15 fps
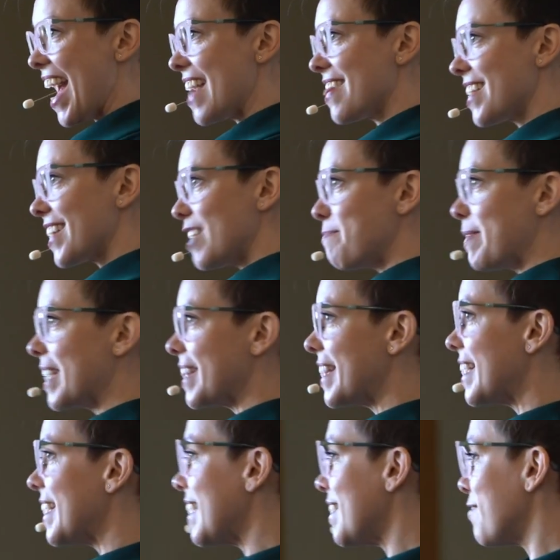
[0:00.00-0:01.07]
And then I made
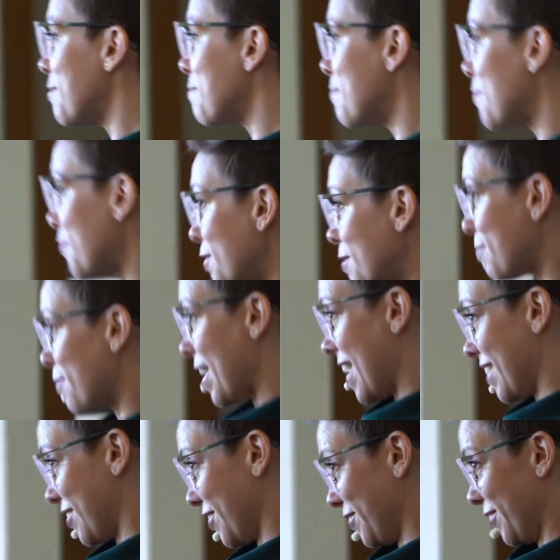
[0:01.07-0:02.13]
the even more
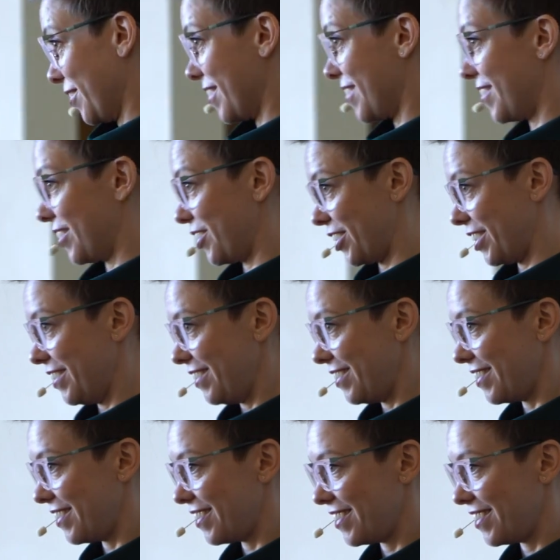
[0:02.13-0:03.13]
practical decision